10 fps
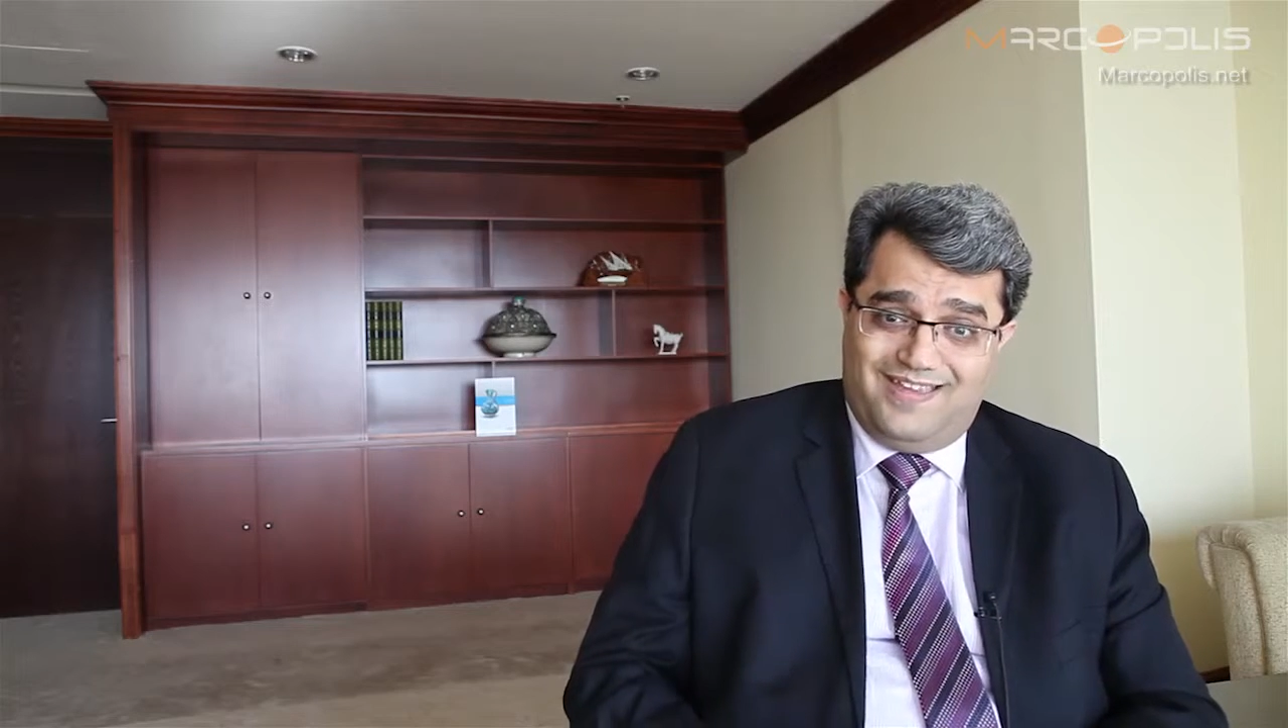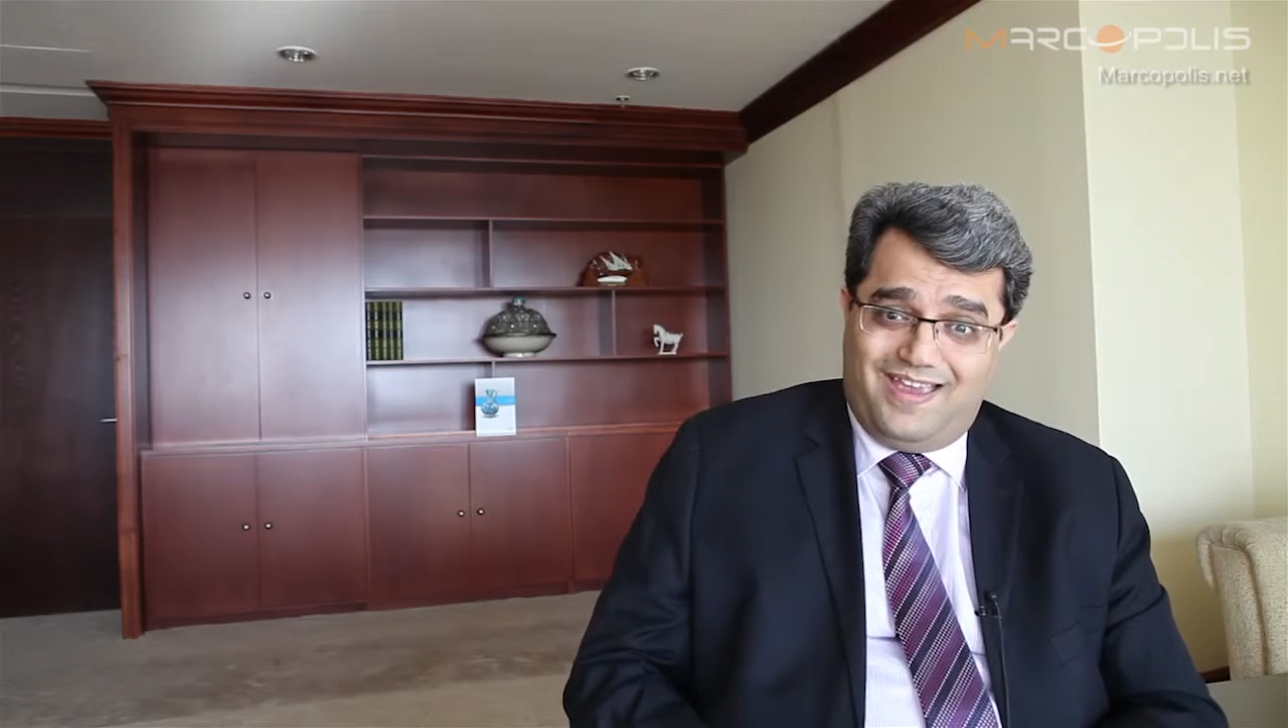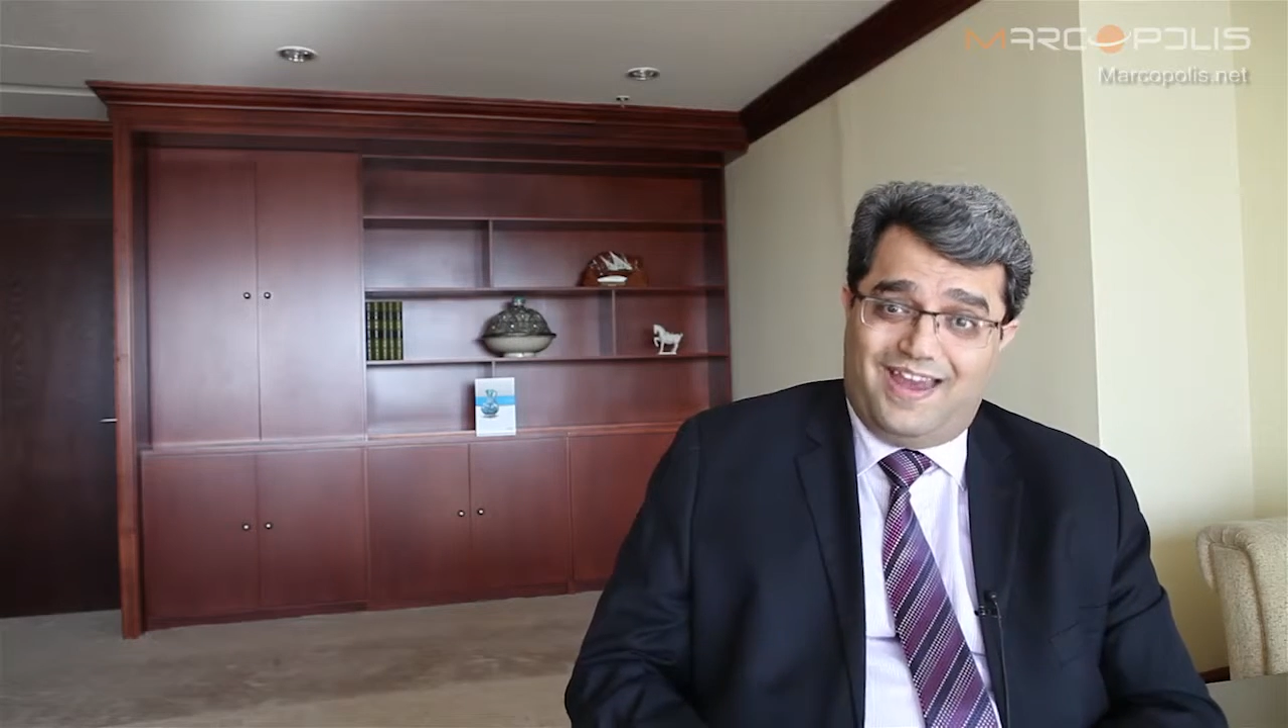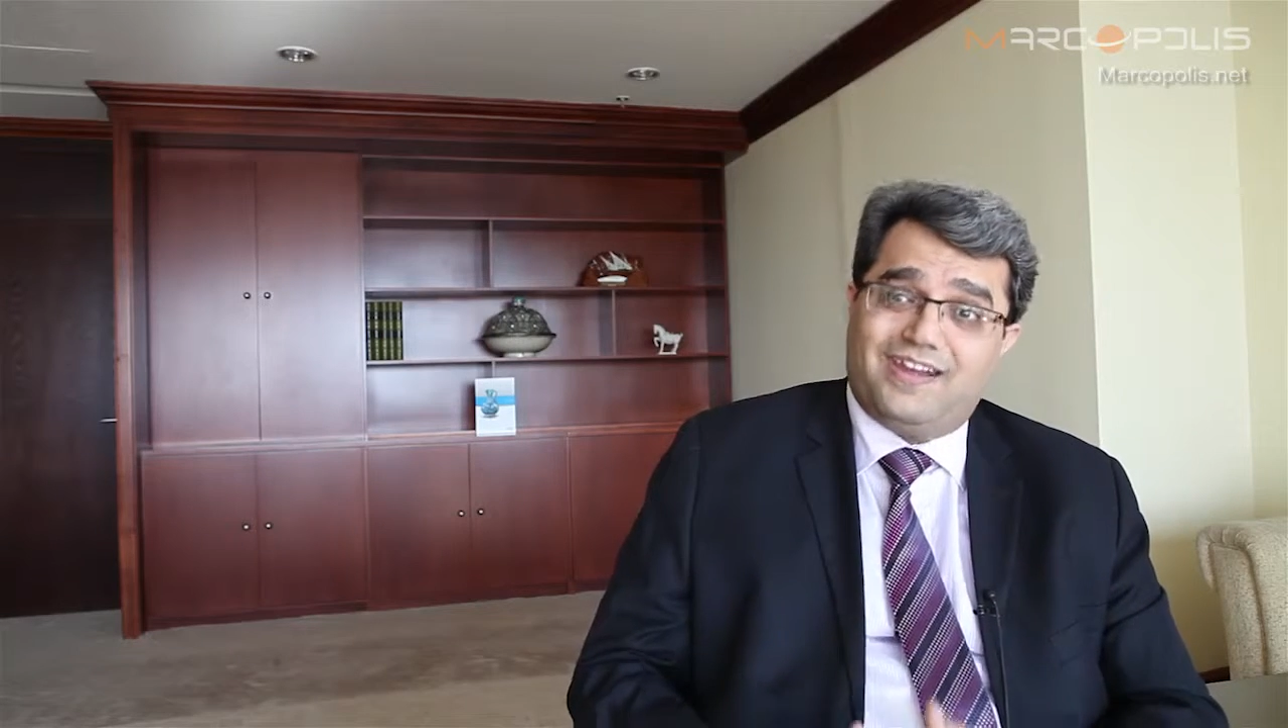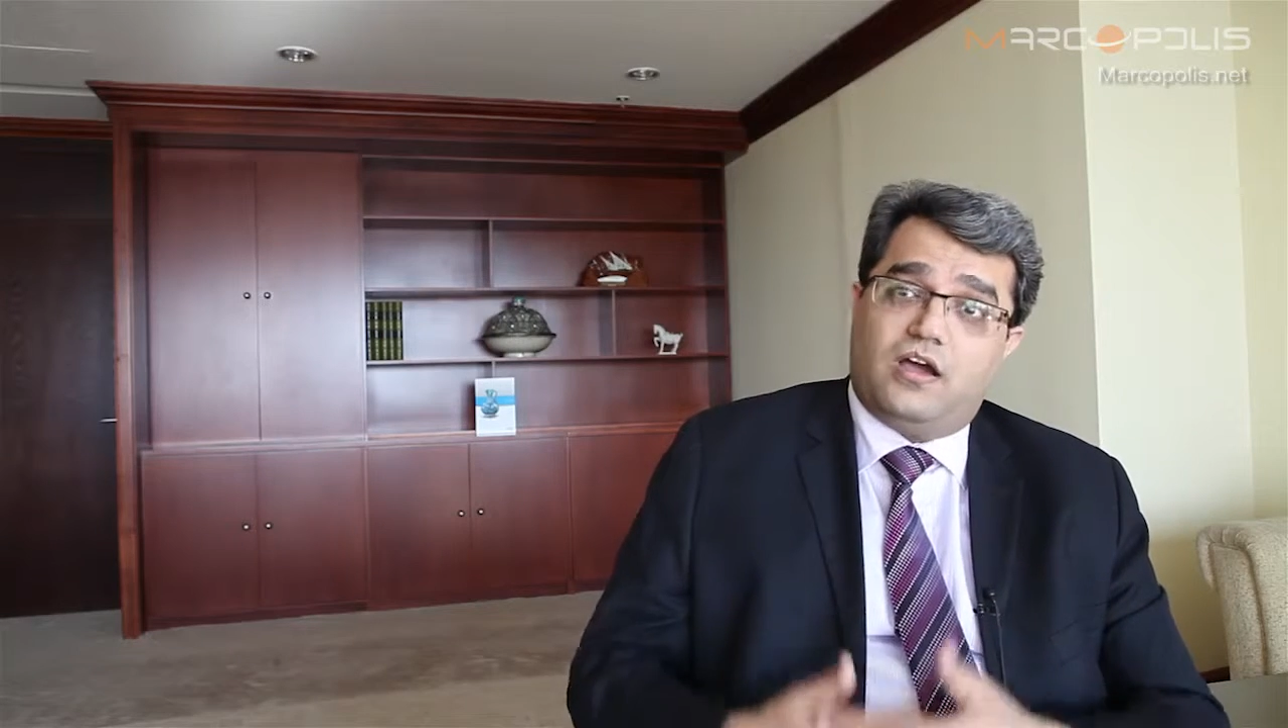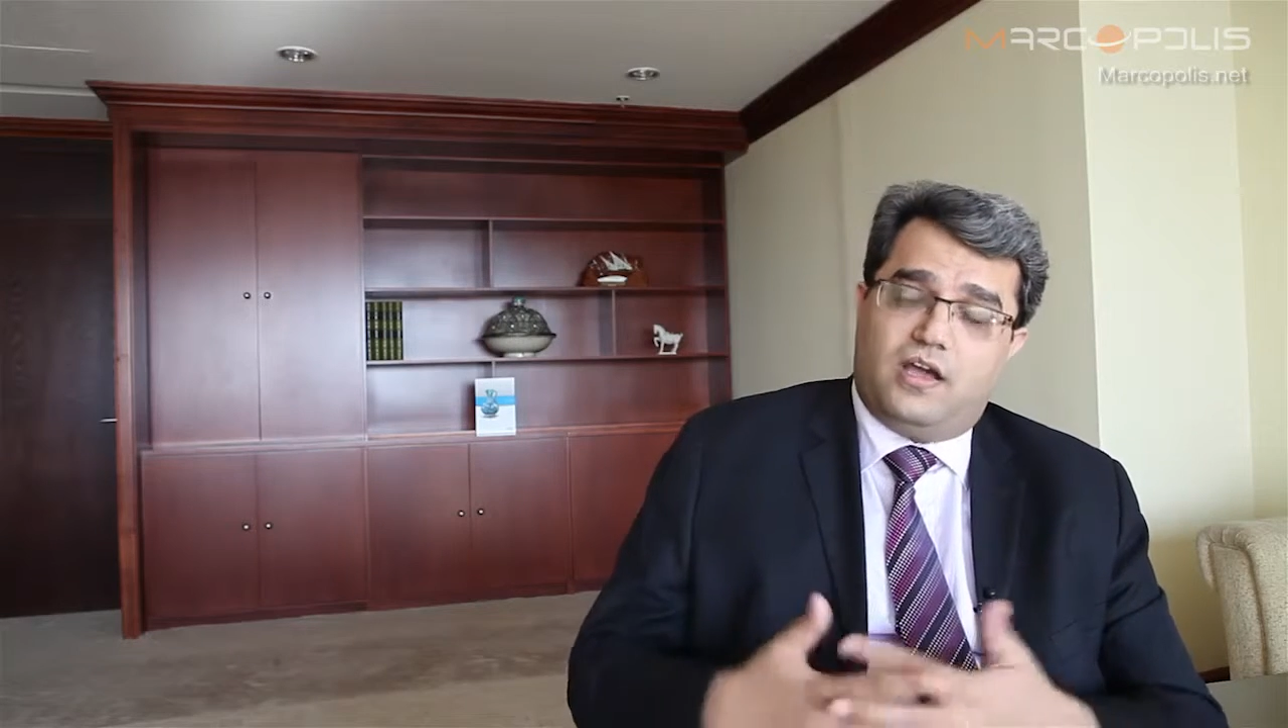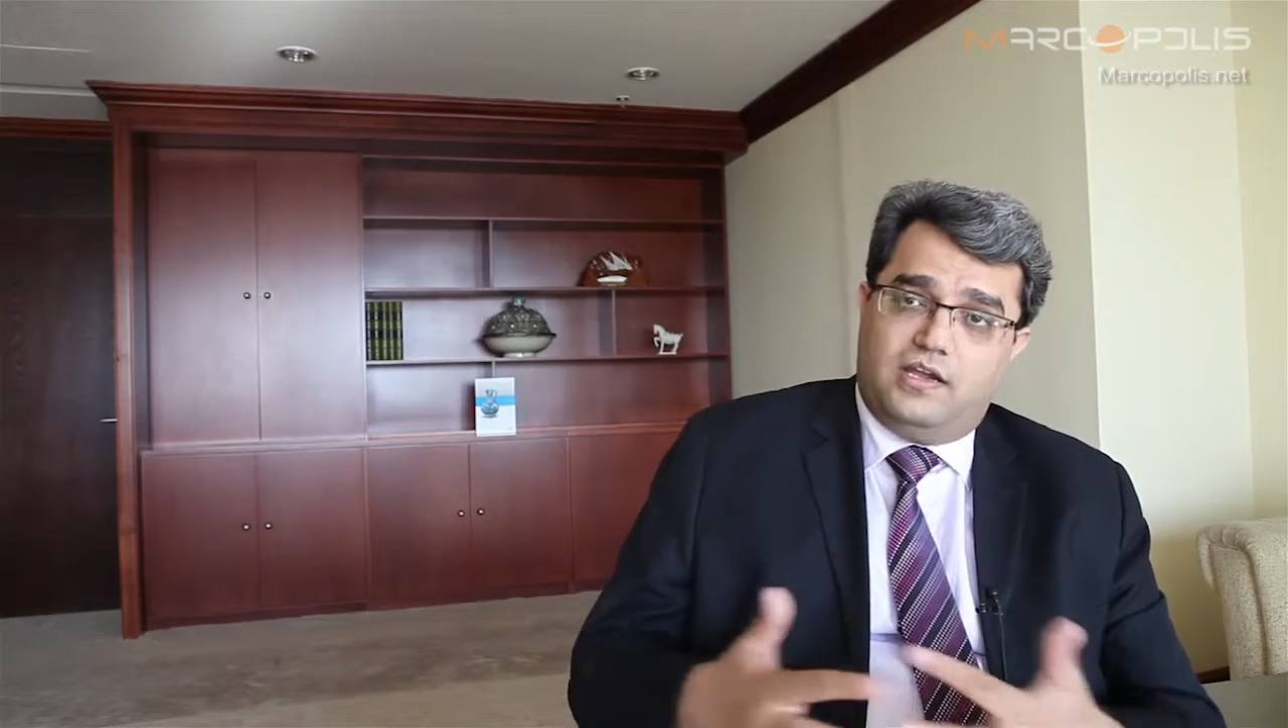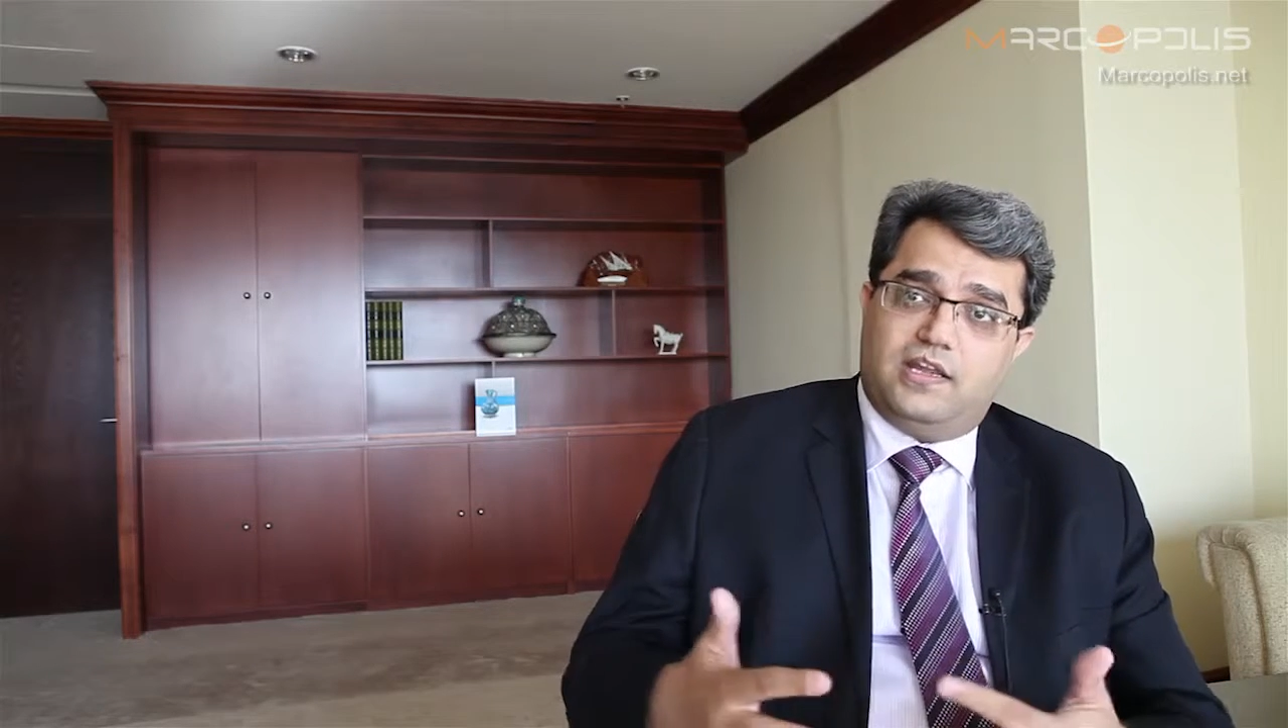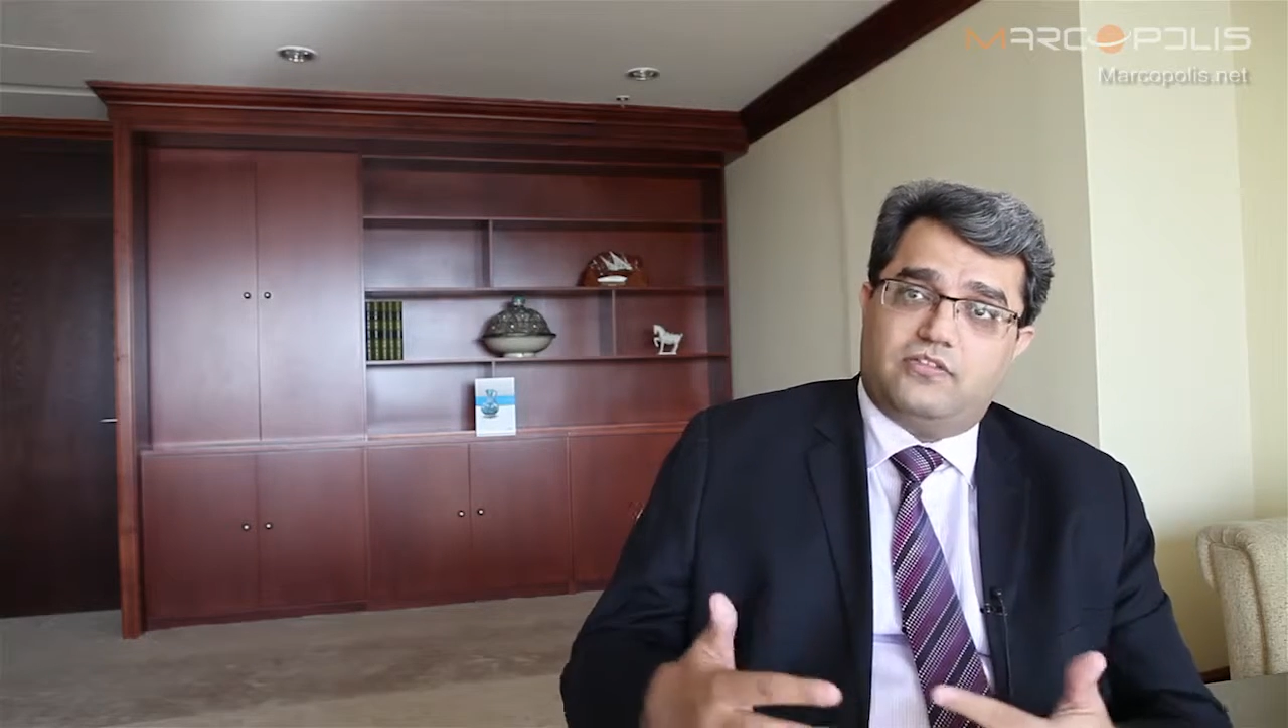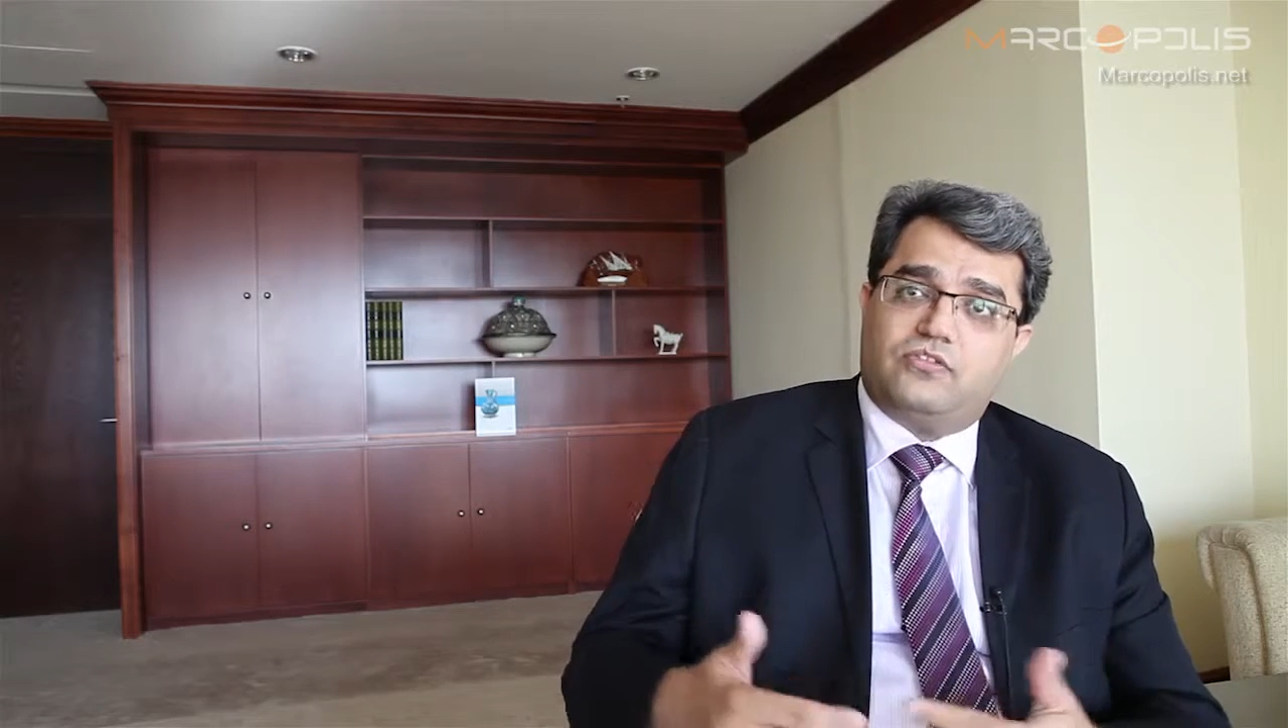And
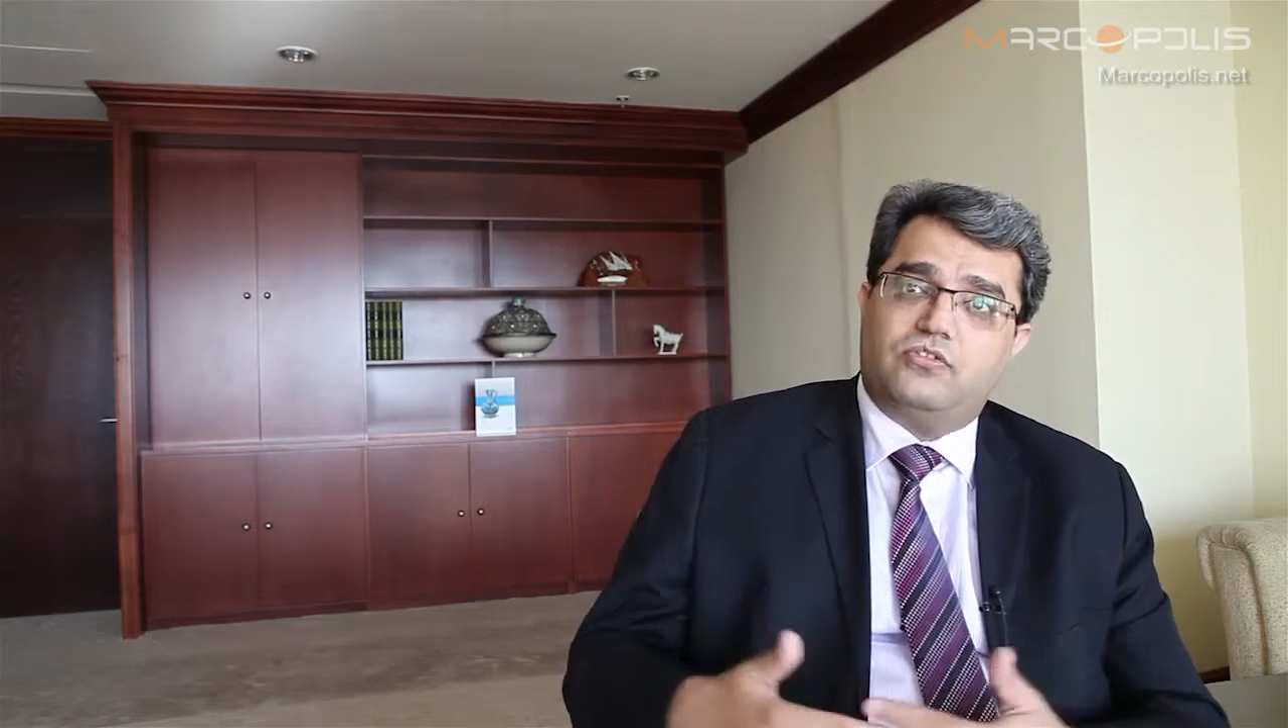unless